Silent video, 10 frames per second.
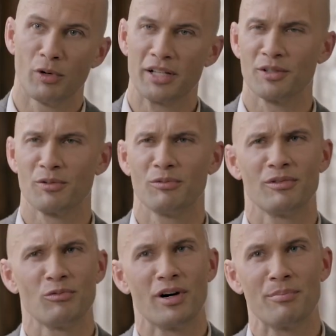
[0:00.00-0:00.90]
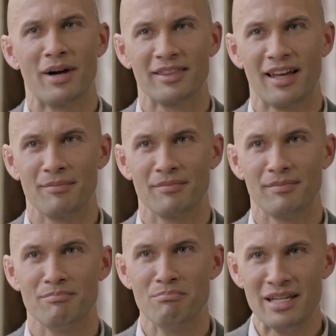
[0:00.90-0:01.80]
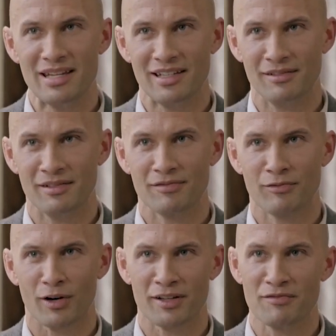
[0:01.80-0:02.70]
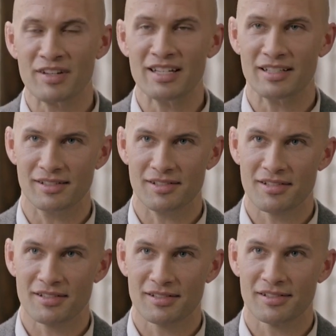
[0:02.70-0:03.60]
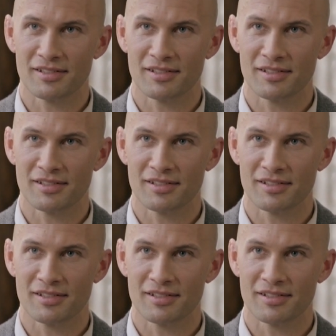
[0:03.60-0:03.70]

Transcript: Wait, so what might that mean for convenience?